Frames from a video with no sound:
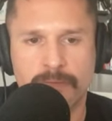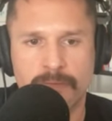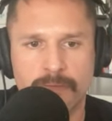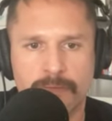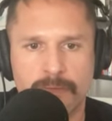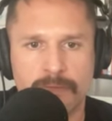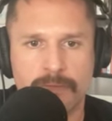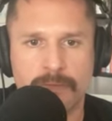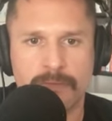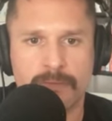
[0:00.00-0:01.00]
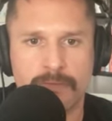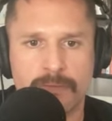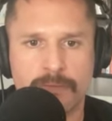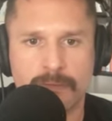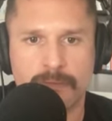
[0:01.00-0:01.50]

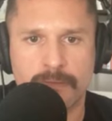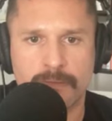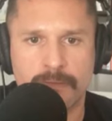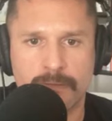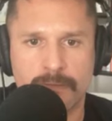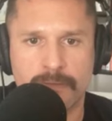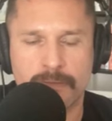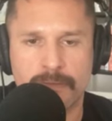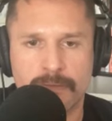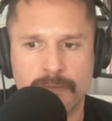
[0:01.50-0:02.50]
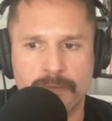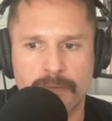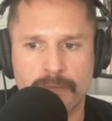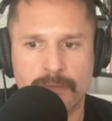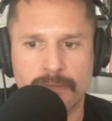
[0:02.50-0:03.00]

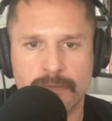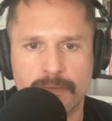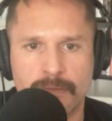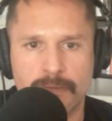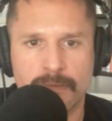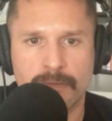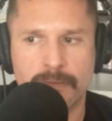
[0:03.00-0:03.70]
No words are spoken by the person on screen.